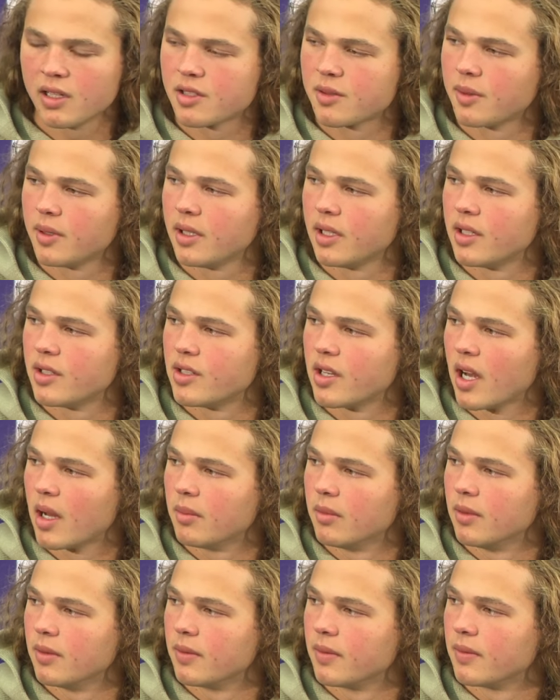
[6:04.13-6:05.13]
does a really good
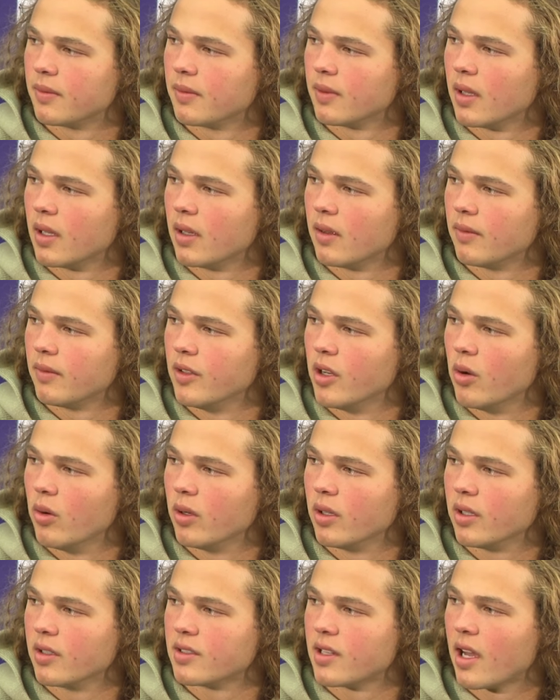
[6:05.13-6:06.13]
job of, of
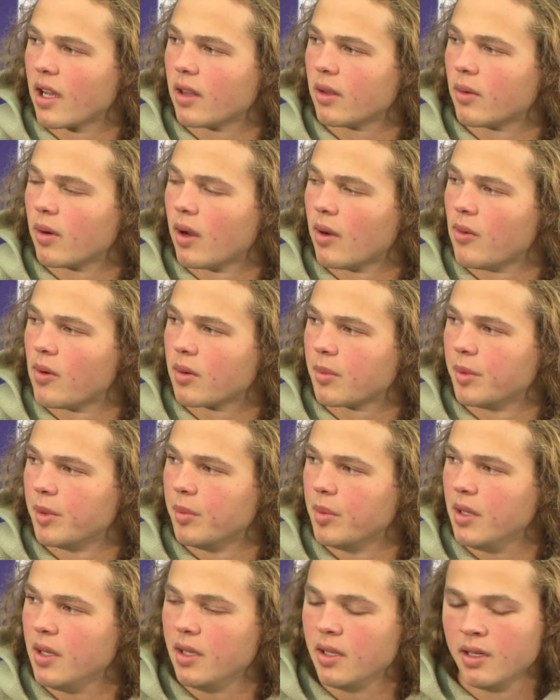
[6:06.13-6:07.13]
knowing exactly where I want him to
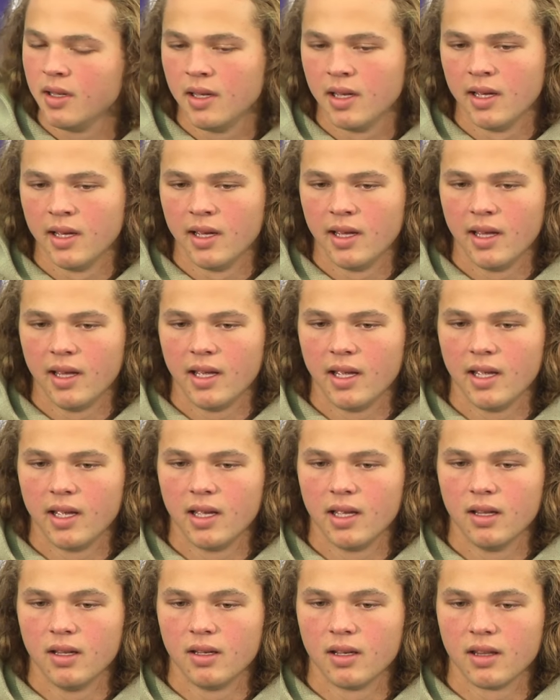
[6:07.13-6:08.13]
be,
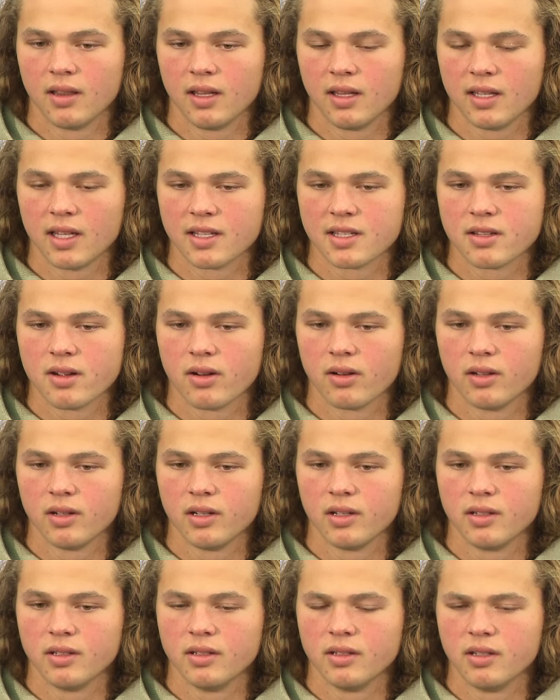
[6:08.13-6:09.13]
and I think that's starting
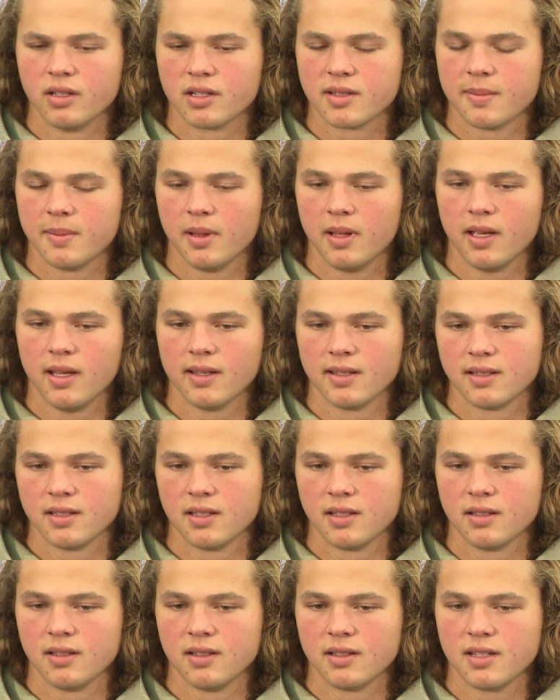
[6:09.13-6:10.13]
to display as
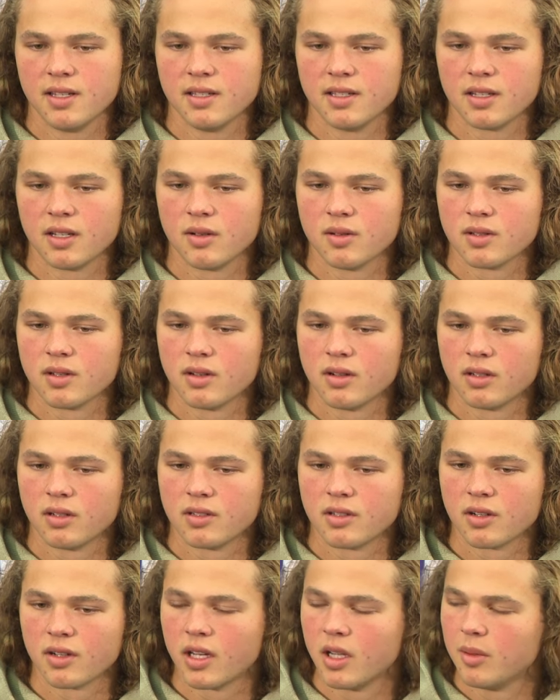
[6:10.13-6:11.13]
the, the season goes on,
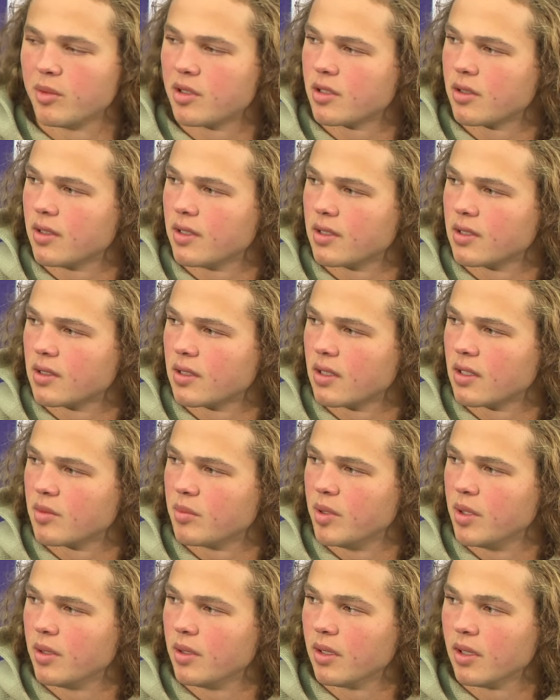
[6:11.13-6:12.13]
as our chemistry is, is
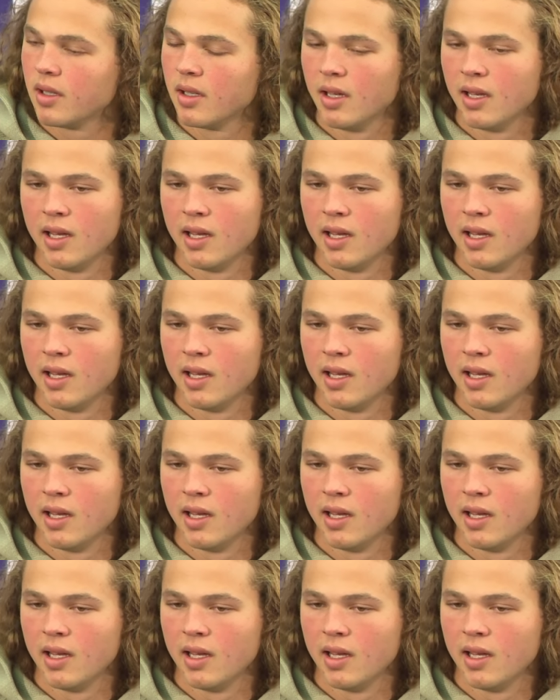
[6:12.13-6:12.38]
building.